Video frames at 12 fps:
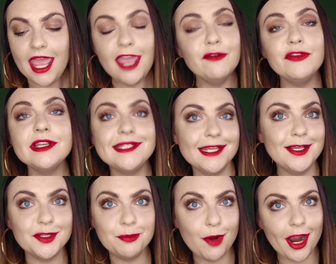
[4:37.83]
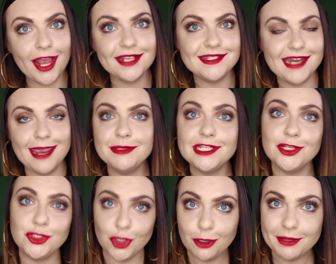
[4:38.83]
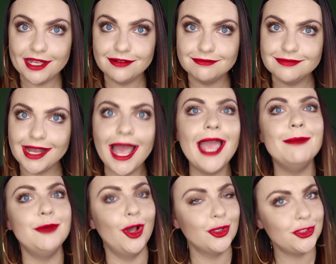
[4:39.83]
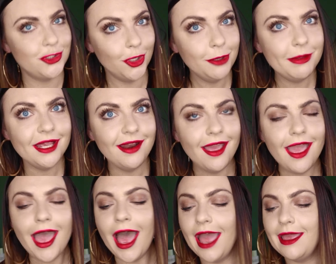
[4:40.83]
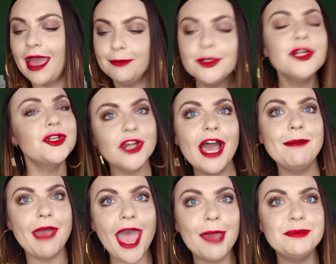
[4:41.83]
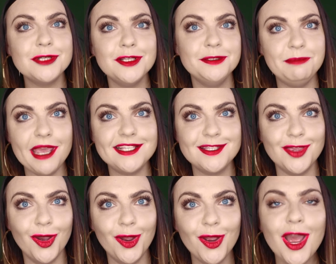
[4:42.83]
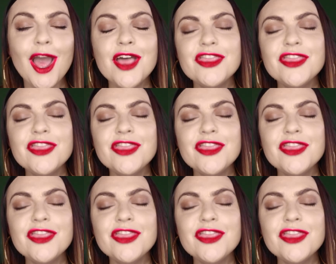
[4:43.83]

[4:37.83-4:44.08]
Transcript: Every single product's name is in German. I am not German. I am going to try my absolute best though.